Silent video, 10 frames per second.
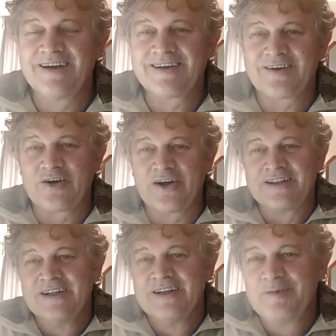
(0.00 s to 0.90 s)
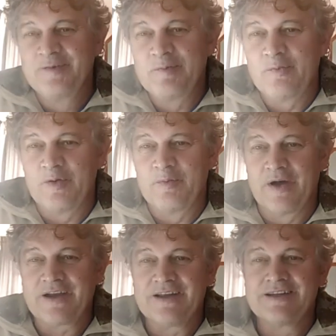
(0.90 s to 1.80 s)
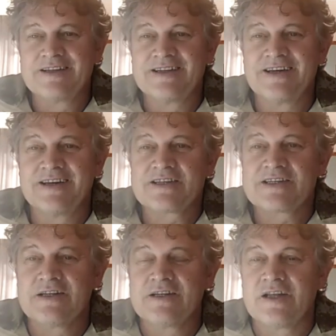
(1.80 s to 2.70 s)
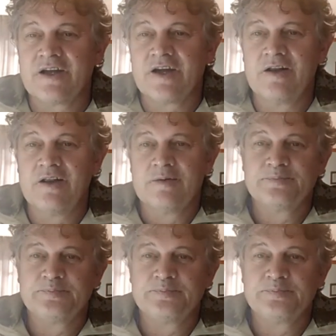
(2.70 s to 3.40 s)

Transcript: okay, great. we, are back in uh, southern Angola,